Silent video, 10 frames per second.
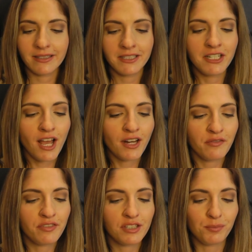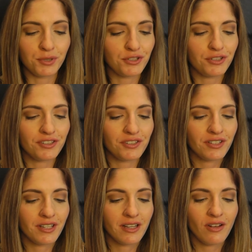none of these purchases
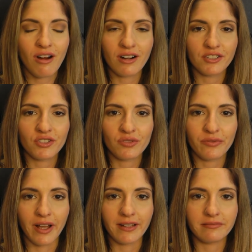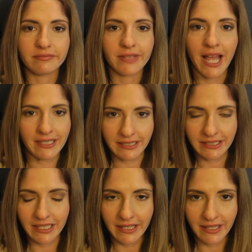are justified I
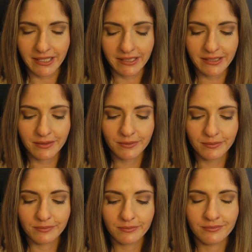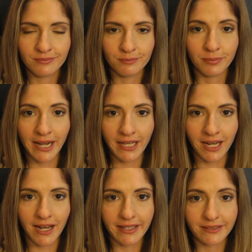didn't need this but I
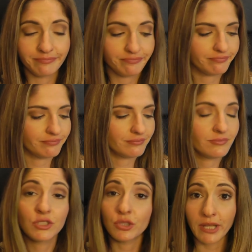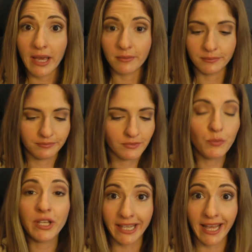got it so yeah
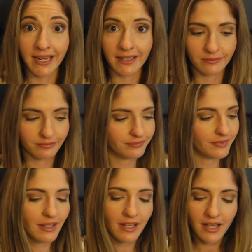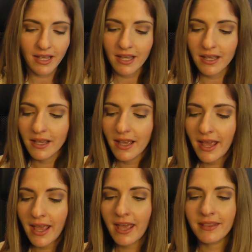we get it
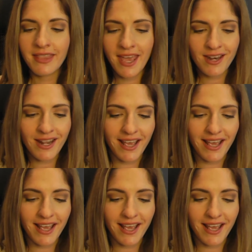and then